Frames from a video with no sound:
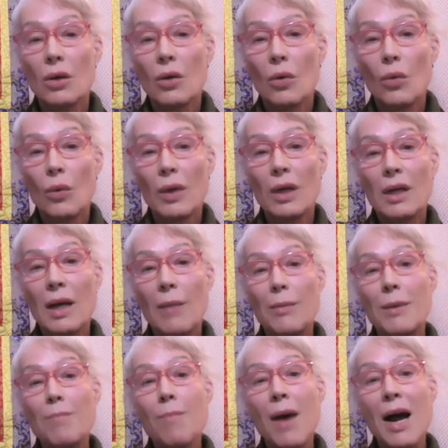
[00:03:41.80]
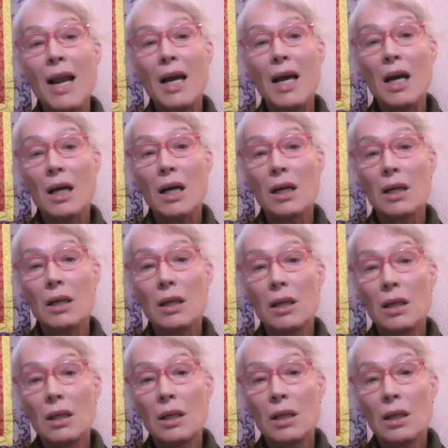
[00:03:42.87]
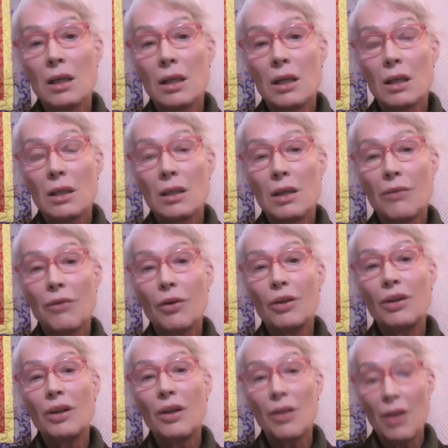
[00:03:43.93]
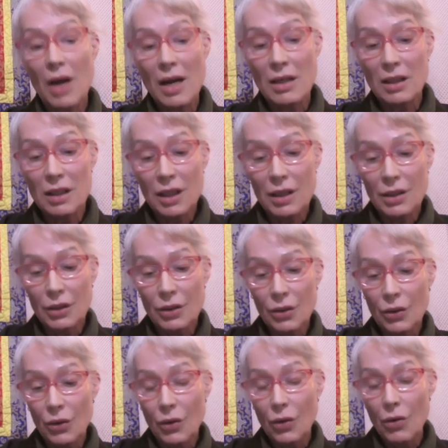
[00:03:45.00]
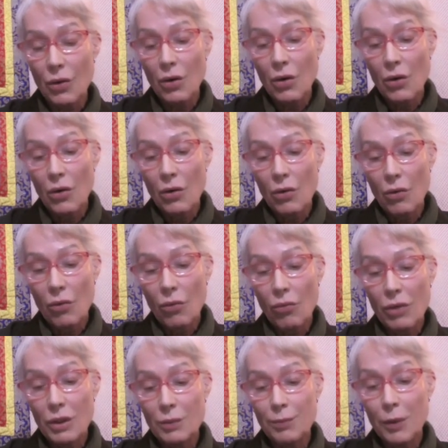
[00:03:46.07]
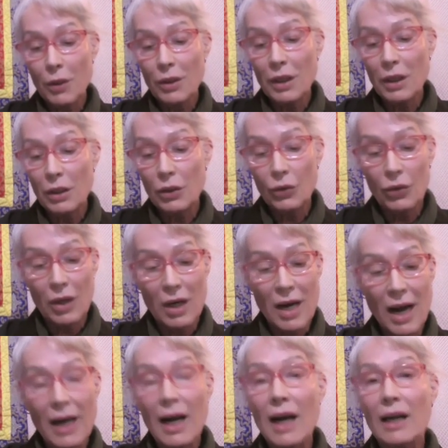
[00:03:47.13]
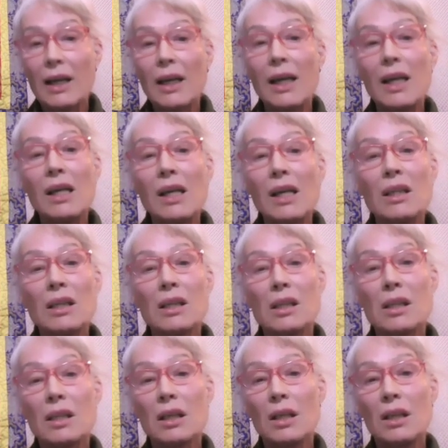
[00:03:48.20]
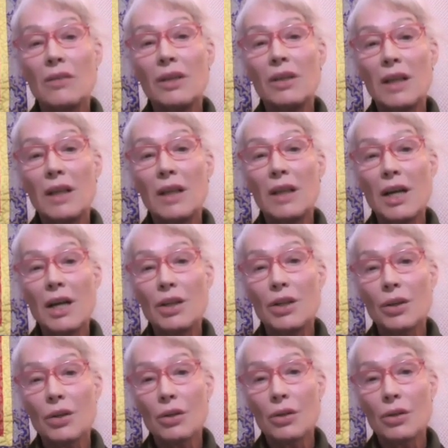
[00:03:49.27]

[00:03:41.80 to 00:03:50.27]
When Kapimala, the 14th ancestor, responded to the Naga king's invitation,